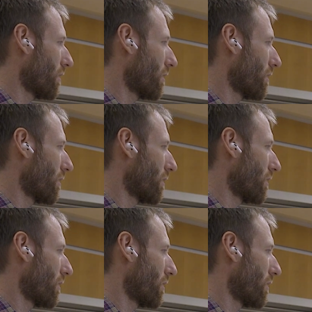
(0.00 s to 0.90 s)

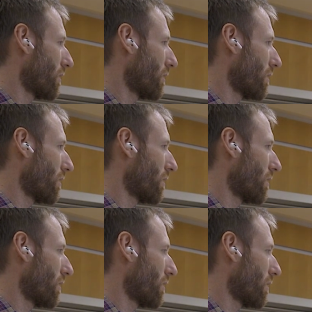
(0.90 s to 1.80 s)

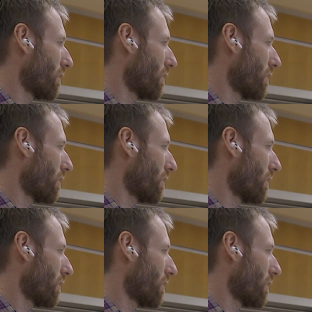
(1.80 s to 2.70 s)

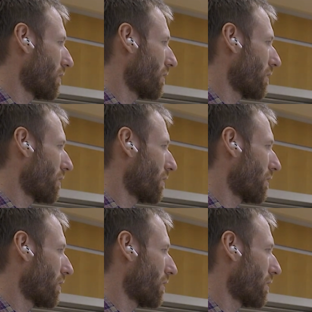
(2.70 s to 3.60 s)

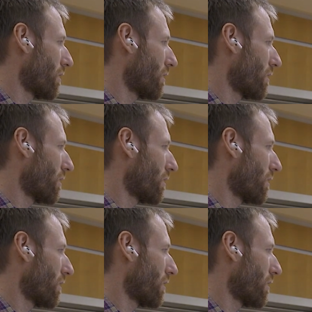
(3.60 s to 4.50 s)

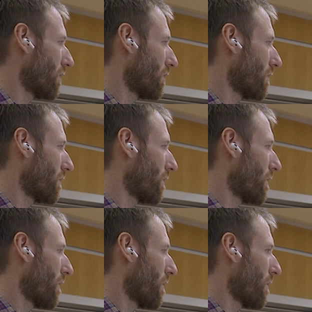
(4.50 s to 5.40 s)

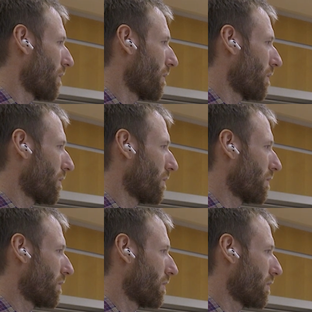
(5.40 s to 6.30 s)

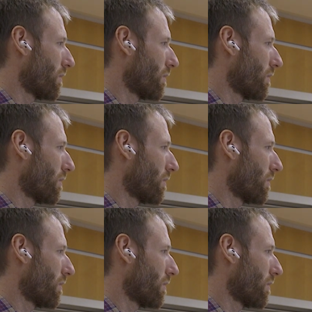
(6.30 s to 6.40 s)
[no speech]